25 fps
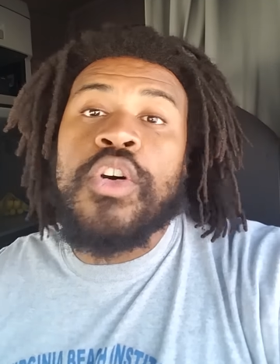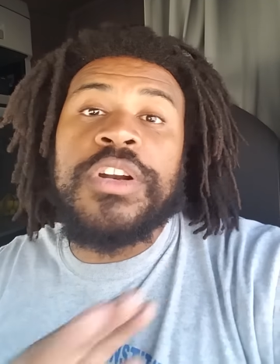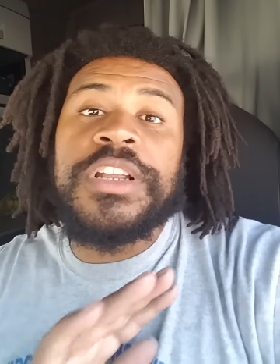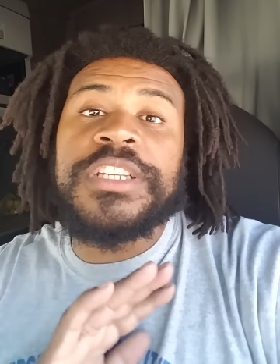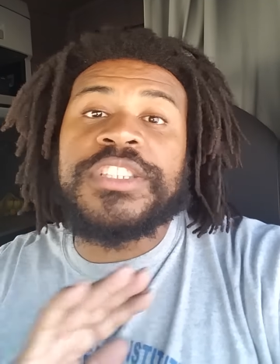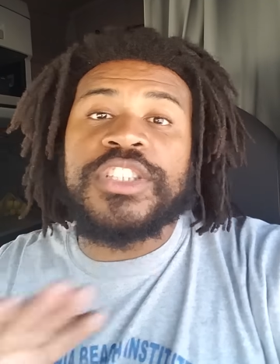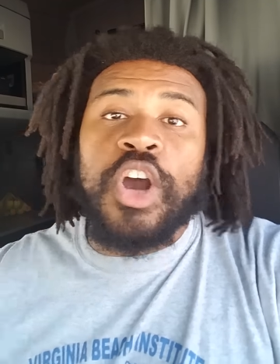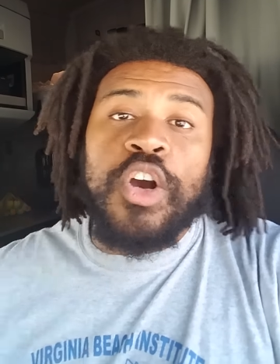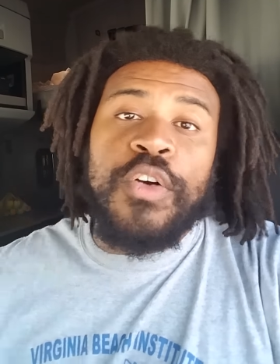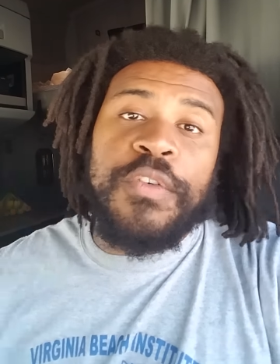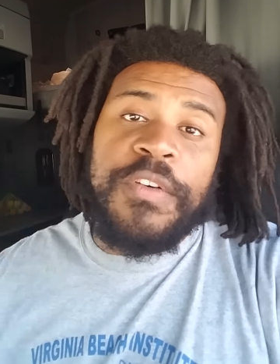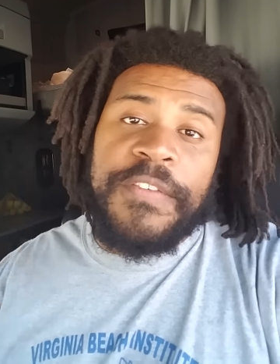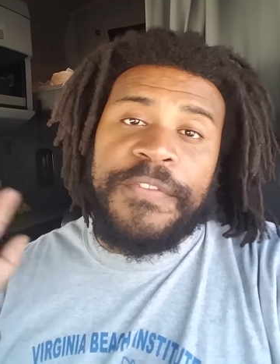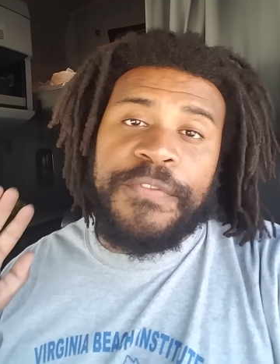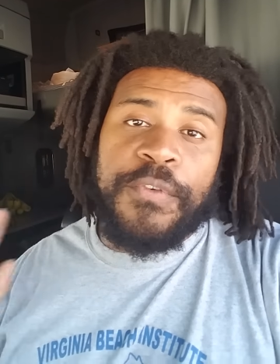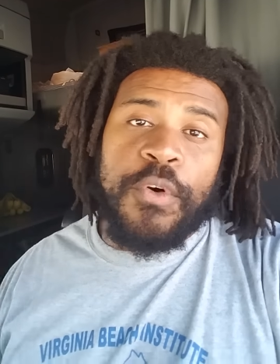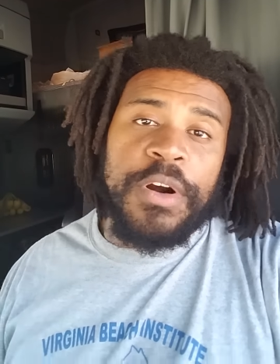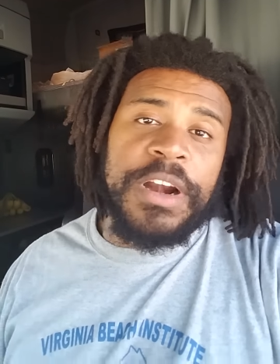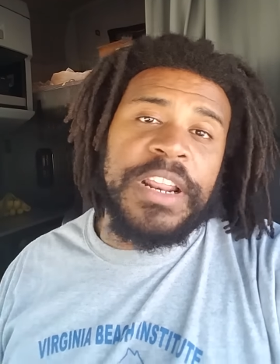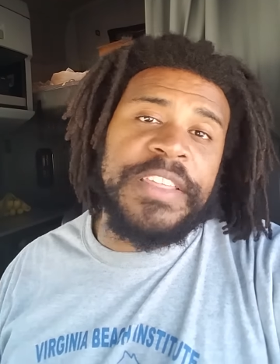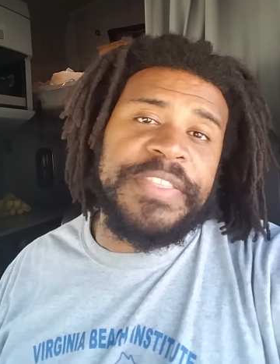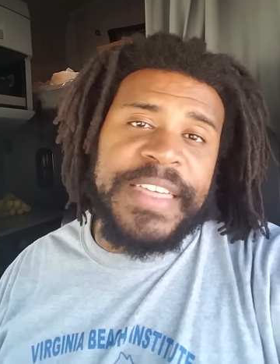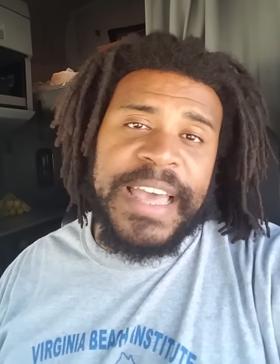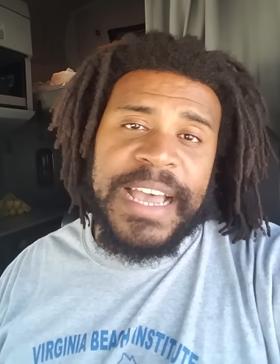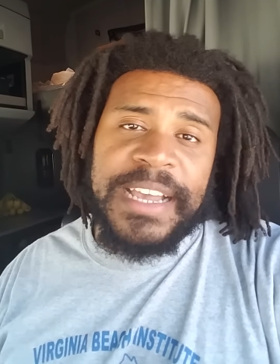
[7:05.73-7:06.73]
is over
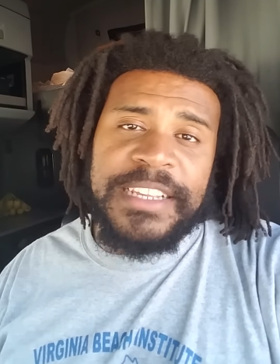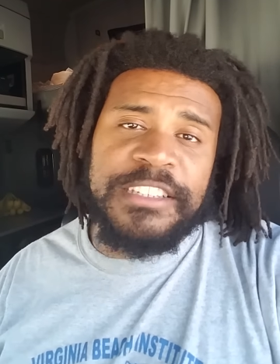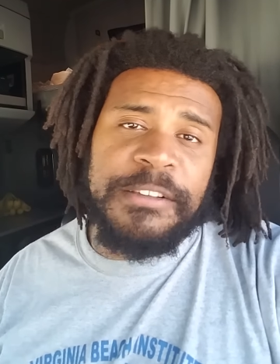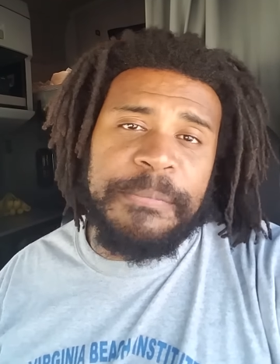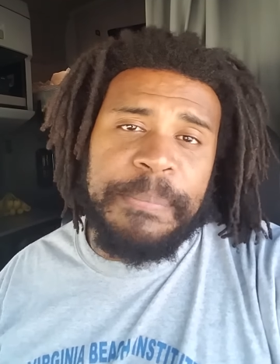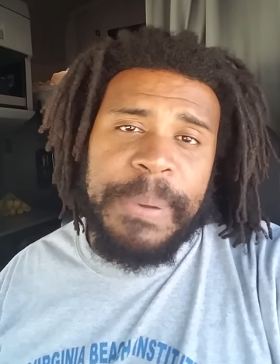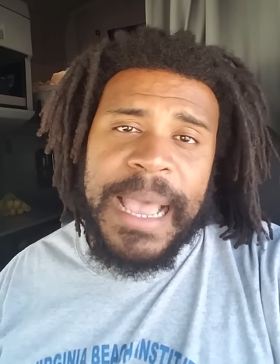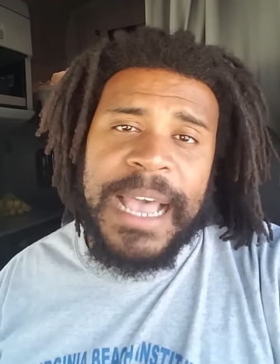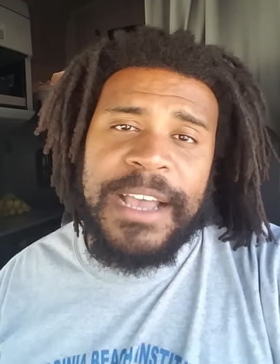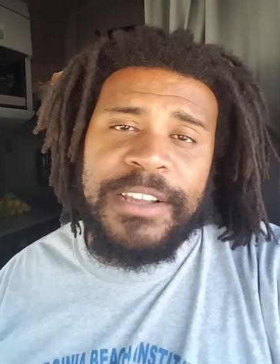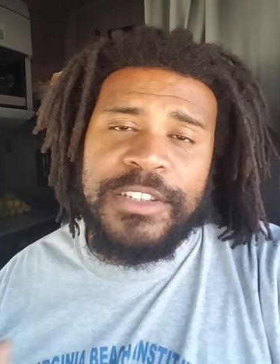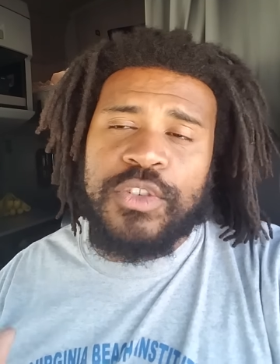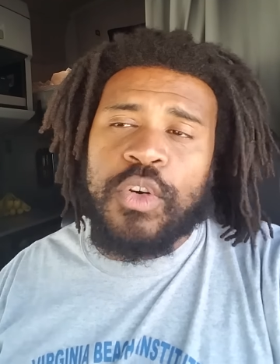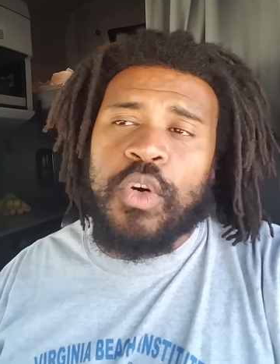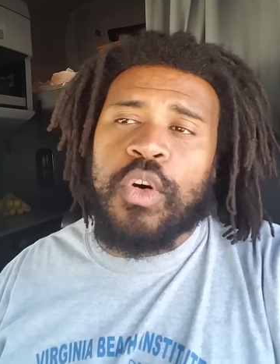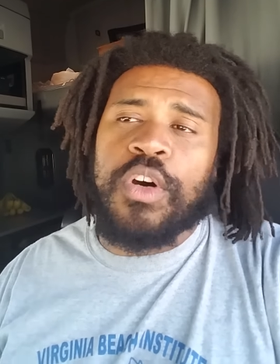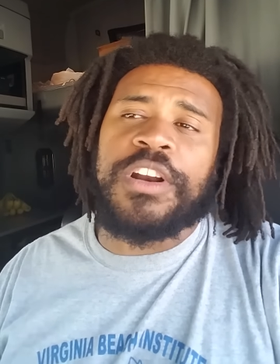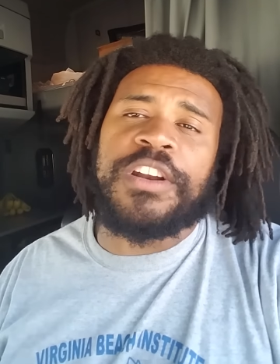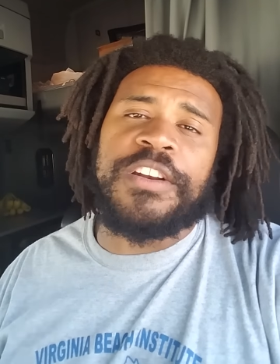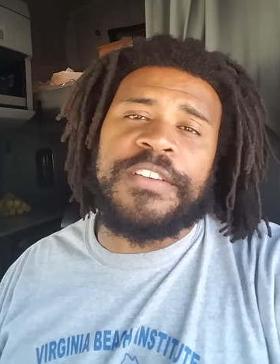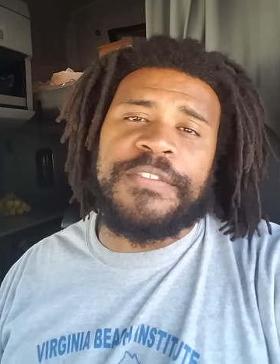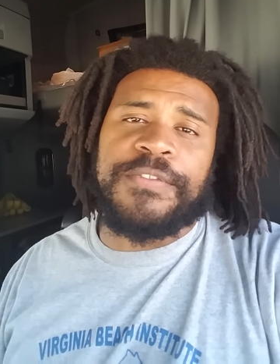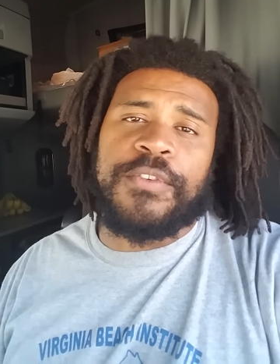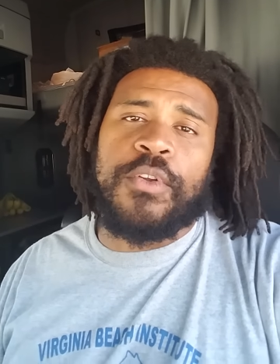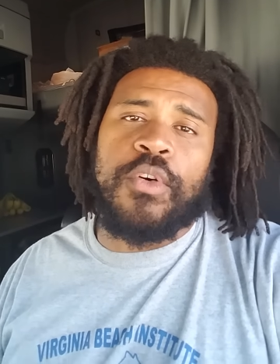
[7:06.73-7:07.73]
40,000 pounds
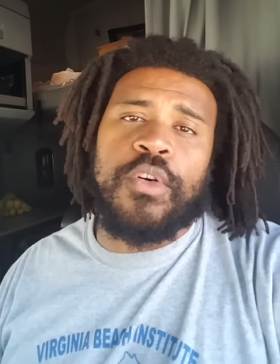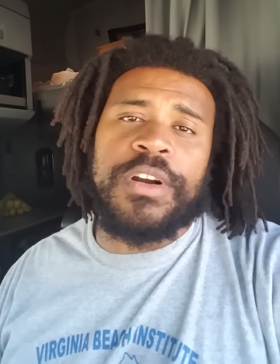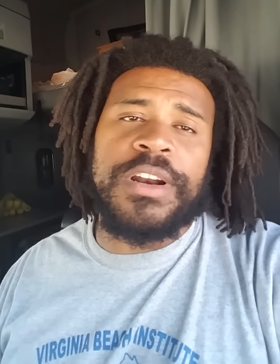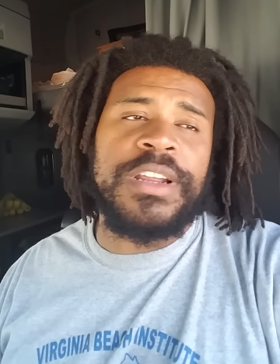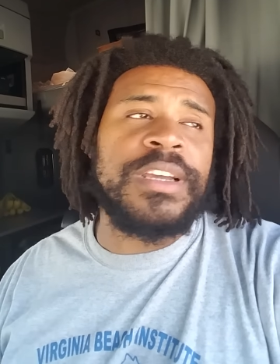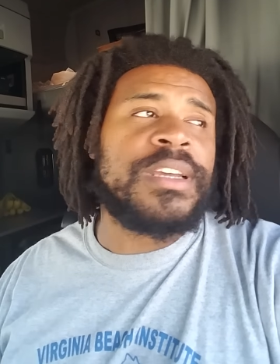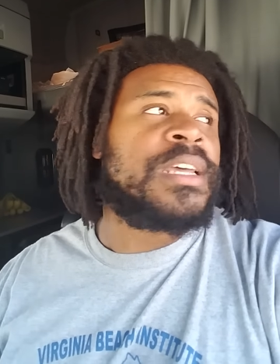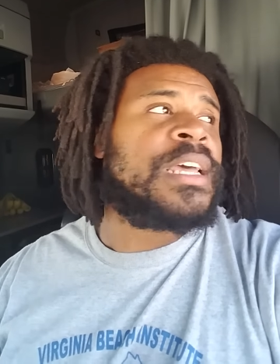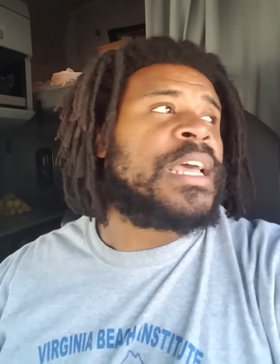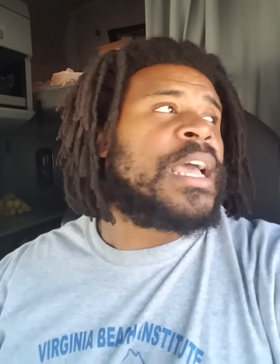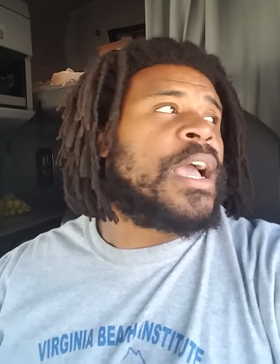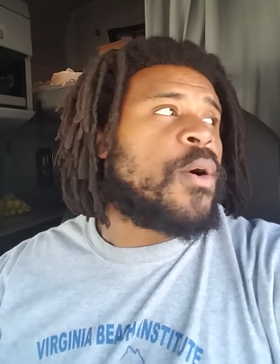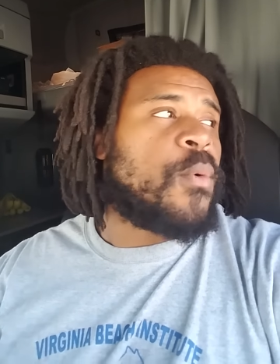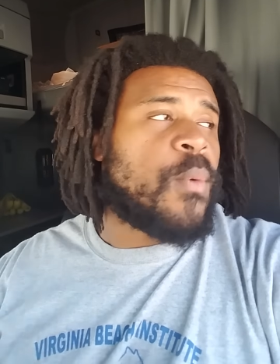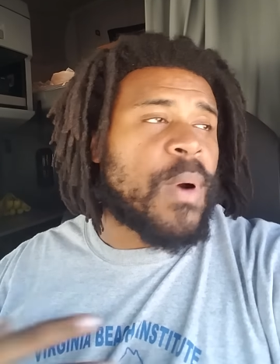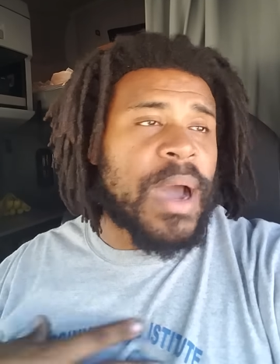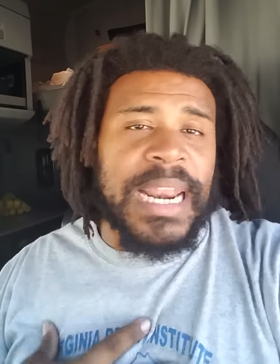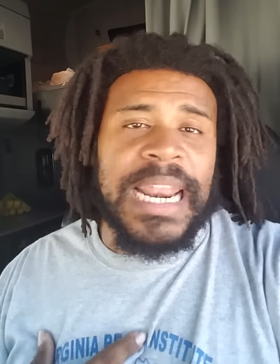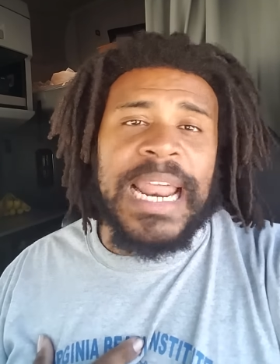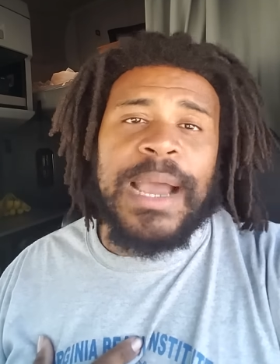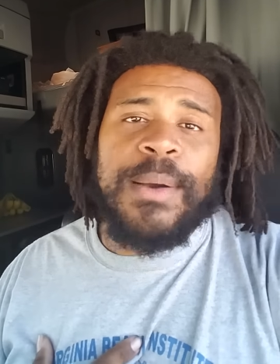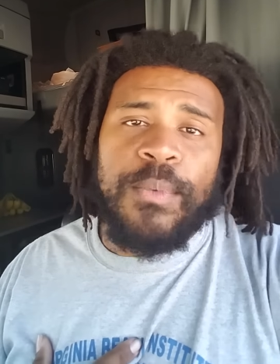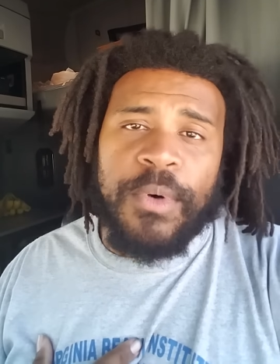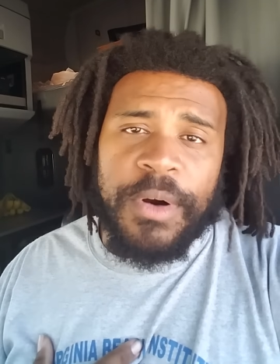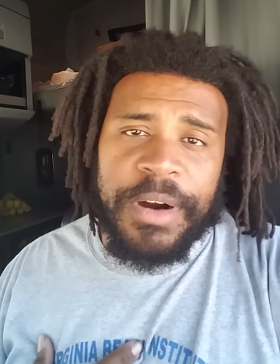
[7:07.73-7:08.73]
going into Florida
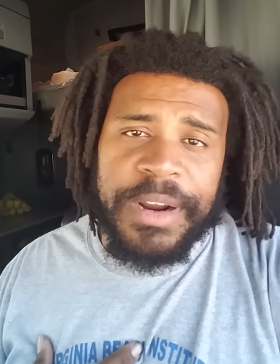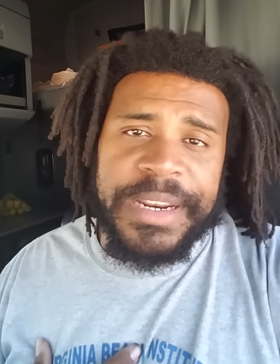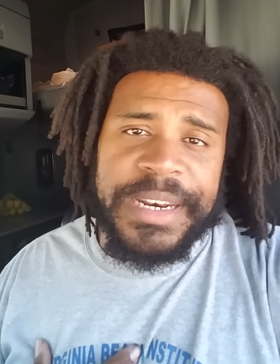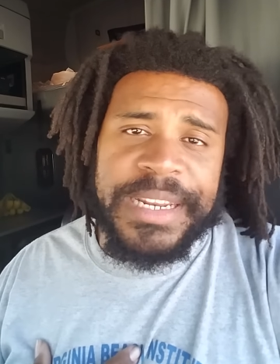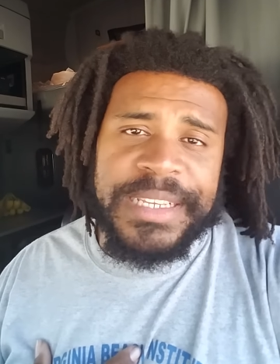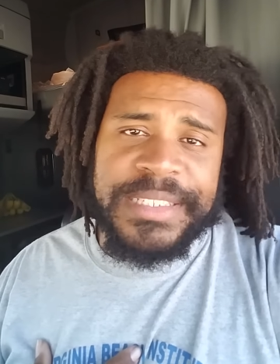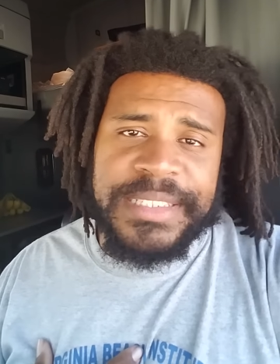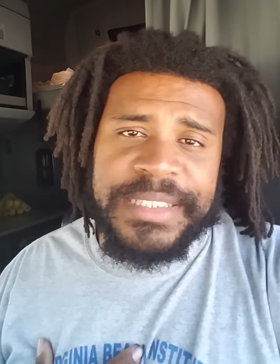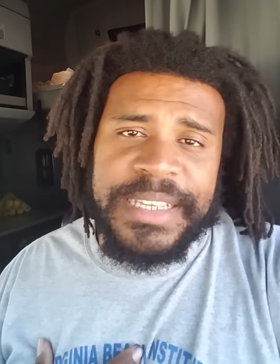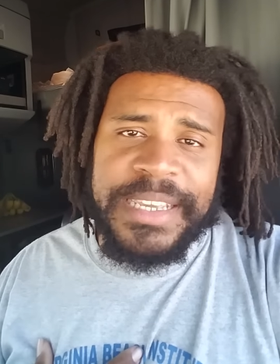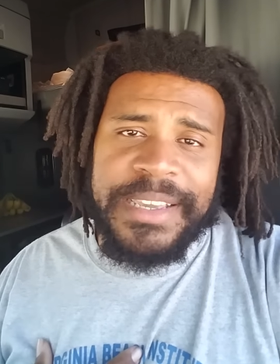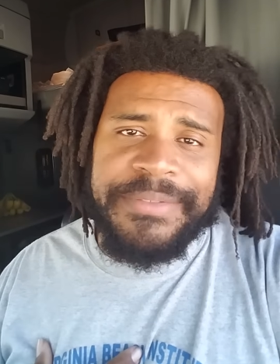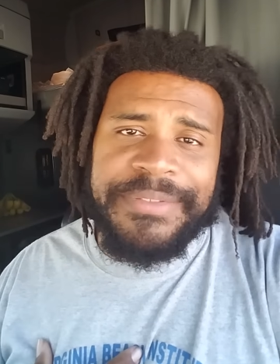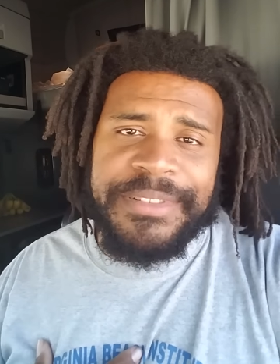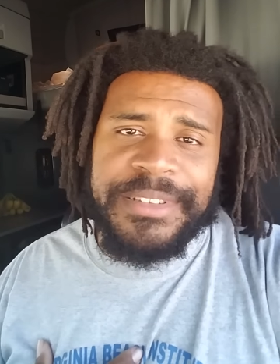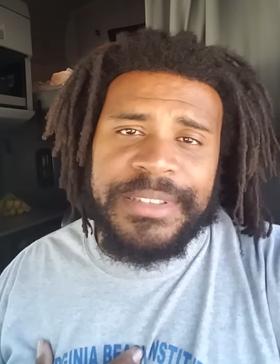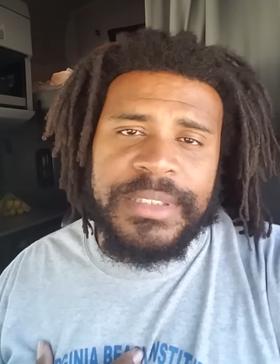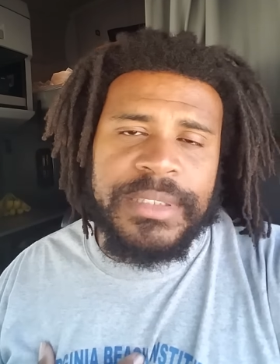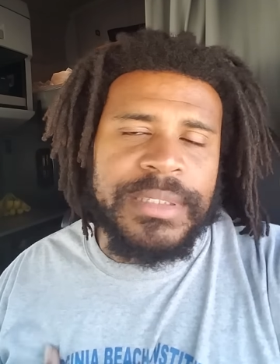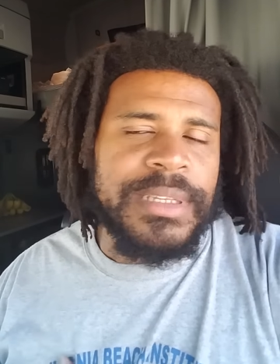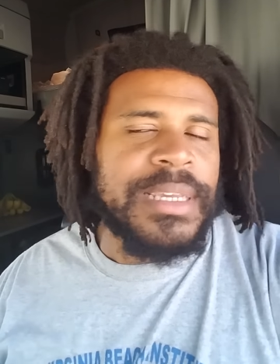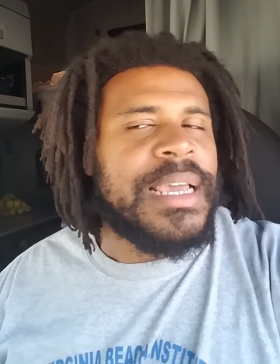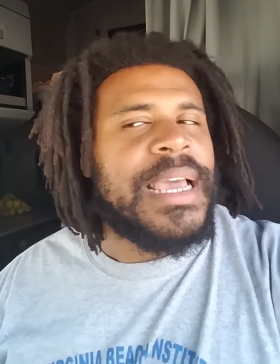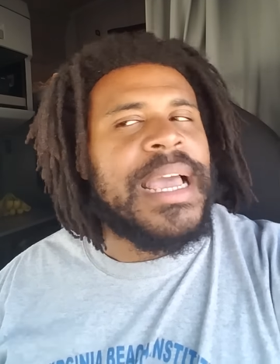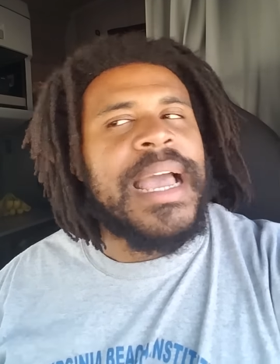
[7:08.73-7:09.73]
while I'm working at
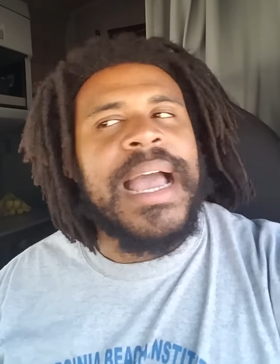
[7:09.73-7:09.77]
Stevens,